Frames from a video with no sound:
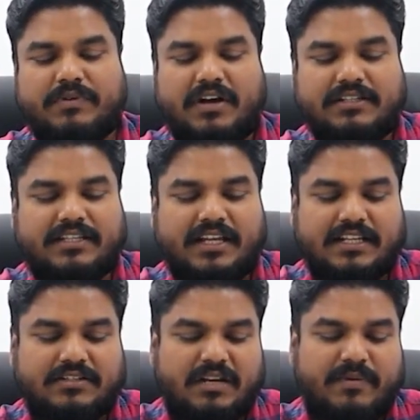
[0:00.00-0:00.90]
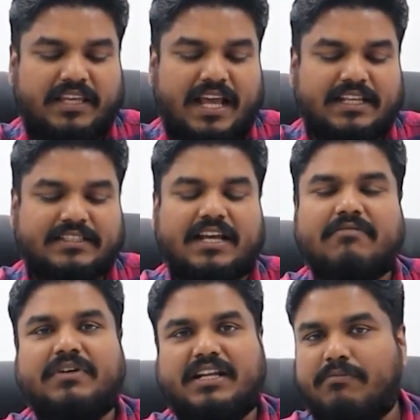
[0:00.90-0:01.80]
Because here there is going to be a gas
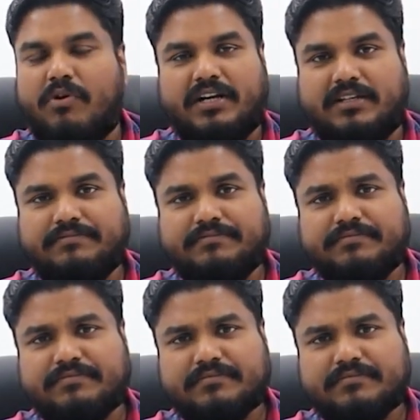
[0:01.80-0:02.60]
chamber at the bottom.